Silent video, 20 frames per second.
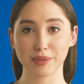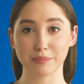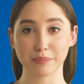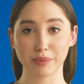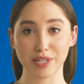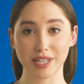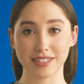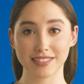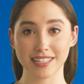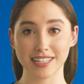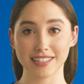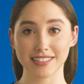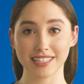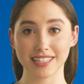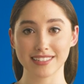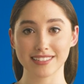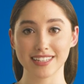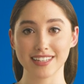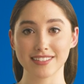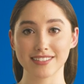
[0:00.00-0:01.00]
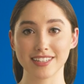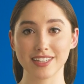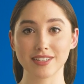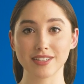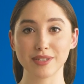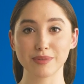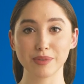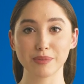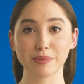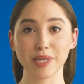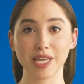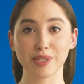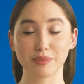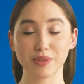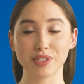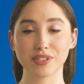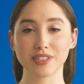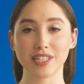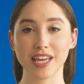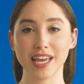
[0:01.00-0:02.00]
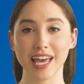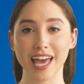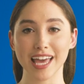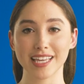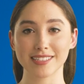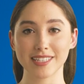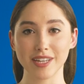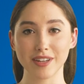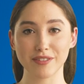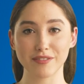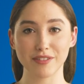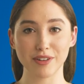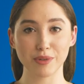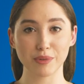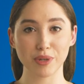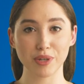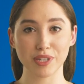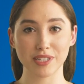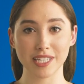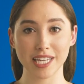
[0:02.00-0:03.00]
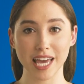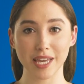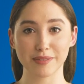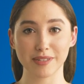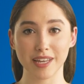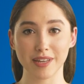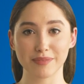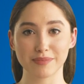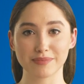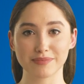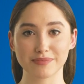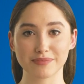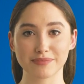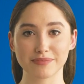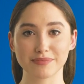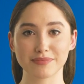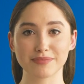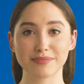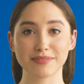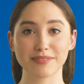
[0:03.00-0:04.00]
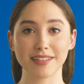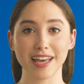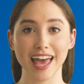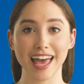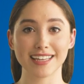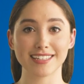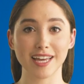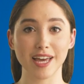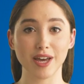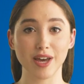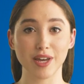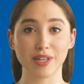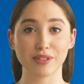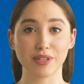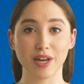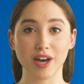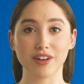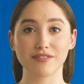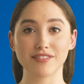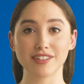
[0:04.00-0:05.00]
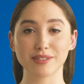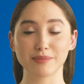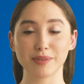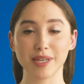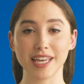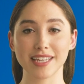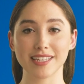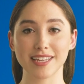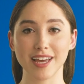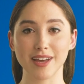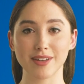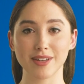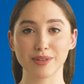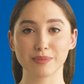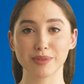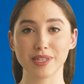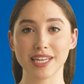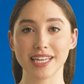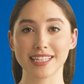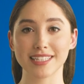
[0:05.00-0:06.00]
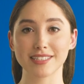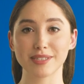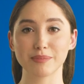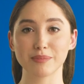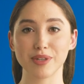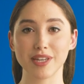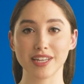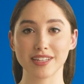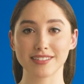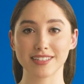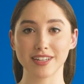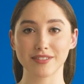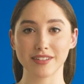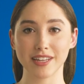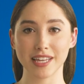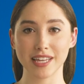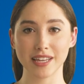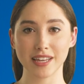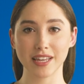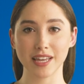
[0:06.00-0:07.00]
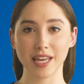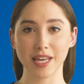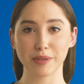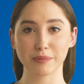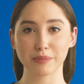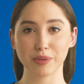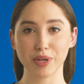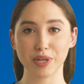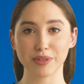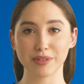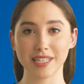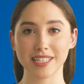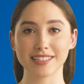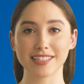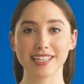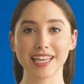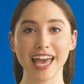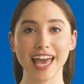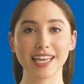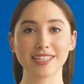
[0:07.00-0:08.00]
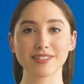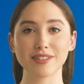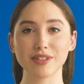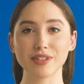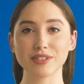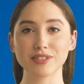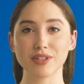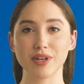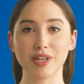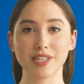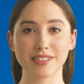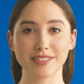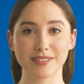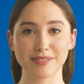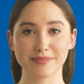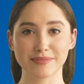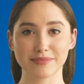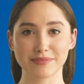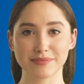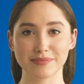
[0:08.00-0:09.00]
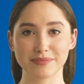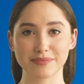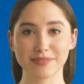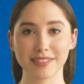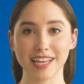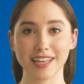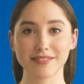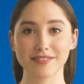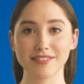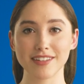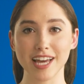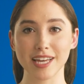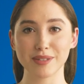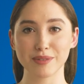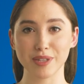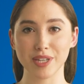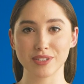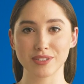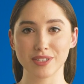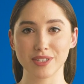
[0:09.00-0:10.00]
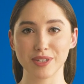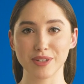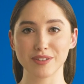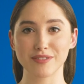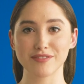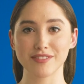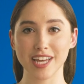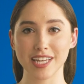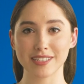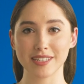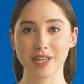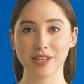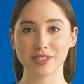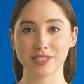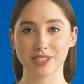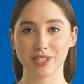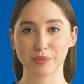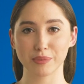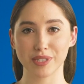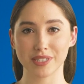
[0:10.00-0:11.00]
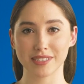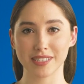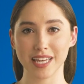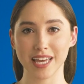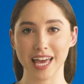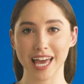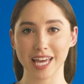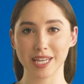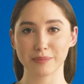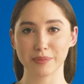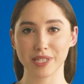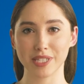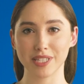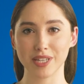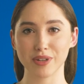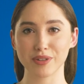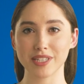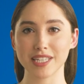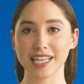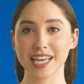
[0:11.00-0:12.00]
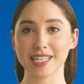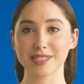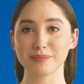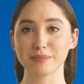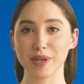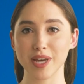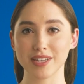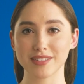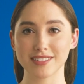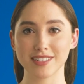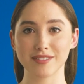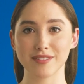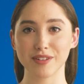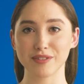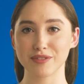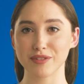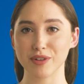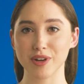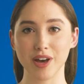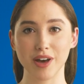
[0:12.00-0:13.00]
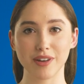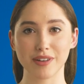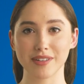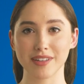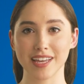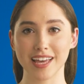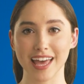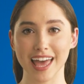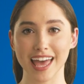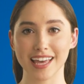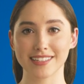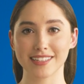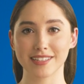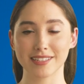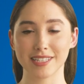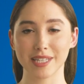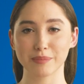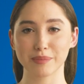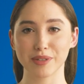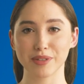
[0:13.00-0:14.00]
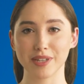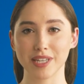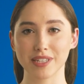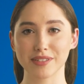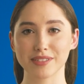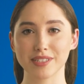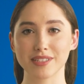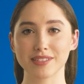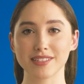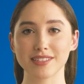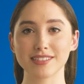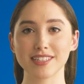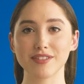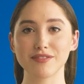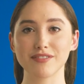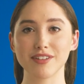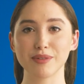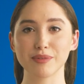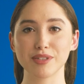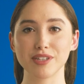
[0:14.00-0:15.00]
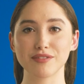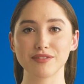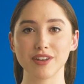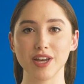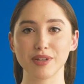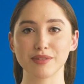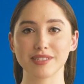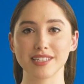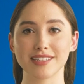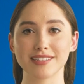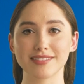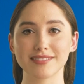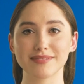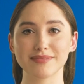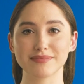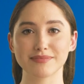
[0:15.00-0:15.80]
blue didn't exist in human language until a few millennia ago. As a home office paint color related to productivity, blue is an excellent choice. Its psychological effect on humans has been noted as positive overall, as it typically induces a feeling of calmness.